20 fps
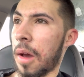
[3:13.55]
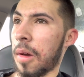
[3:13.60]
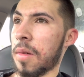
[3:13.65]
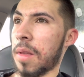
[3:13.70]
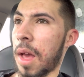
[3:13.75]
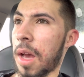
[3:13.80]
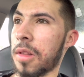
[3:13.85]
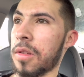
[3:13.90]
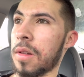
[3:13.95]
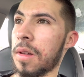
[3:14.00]
was
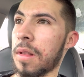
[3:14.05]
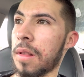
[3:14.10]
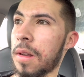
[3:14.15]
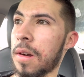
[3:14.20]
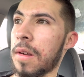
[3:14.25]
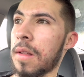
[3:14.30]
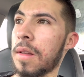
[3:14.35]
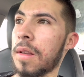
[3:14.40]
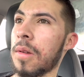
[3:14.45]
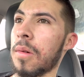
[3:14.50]
actually
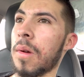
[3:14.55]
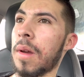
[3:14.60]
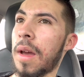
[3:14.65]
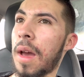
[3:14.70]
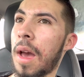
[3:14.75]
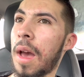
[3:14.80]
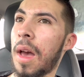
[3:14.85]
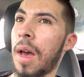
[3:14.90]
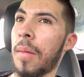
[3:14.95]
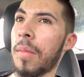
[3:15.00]
literally doing
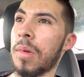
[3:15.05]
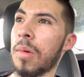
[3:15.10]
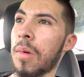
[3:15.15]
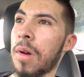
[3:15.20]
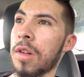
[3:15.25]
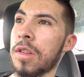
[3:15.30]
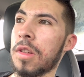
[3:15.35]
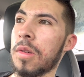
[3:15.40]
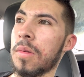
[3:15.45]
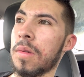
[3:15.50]
abs while
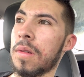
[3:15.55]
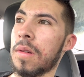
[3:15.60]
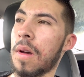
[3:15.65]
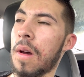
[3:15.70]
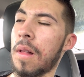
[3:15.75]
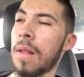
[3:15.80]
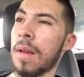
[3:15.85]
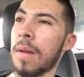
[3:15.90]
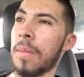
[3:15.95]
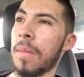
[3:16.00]
she was
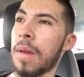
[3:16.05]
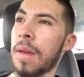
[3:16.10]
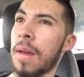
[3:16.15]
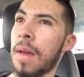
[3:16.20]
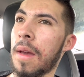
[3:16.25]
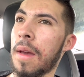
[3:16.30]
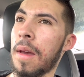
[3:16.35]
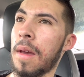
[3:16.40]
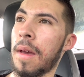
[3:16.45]
calling me.